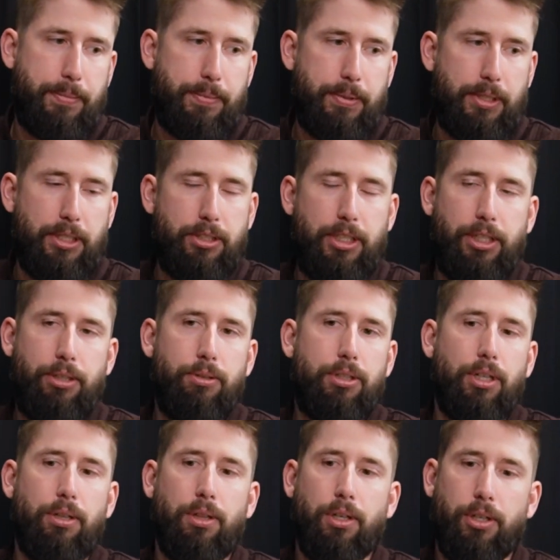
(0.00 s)
continue
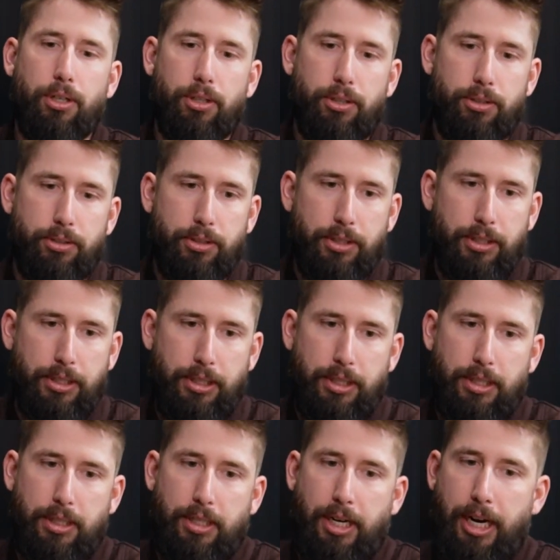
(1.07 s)
to learn
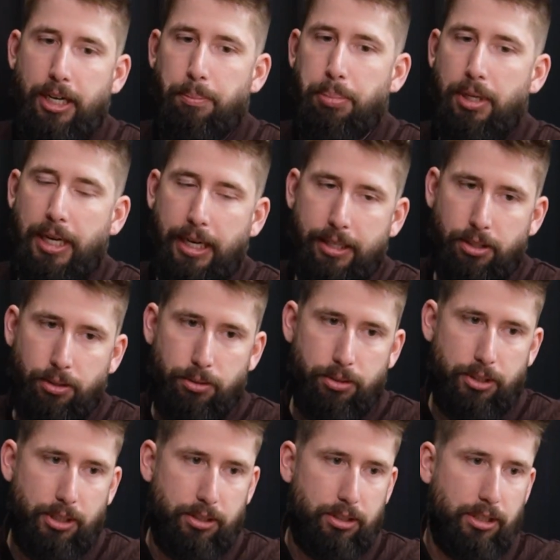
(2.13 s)
and apply
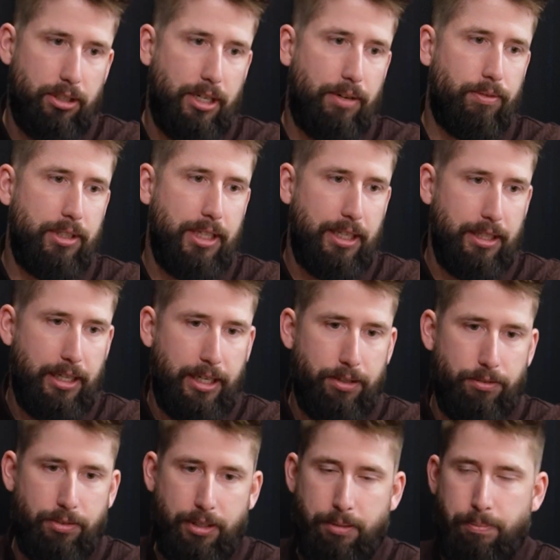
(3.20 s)
those into your everyday
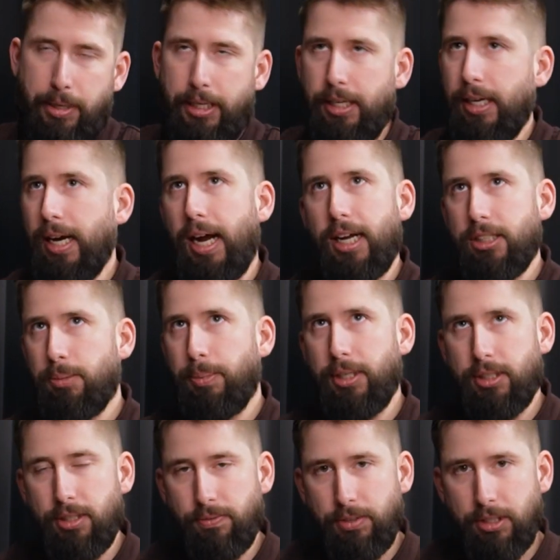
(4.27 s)
life and many
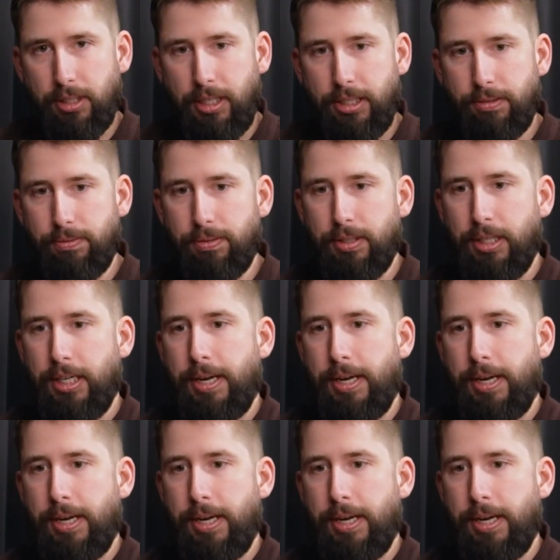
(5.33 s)
aspects of your life.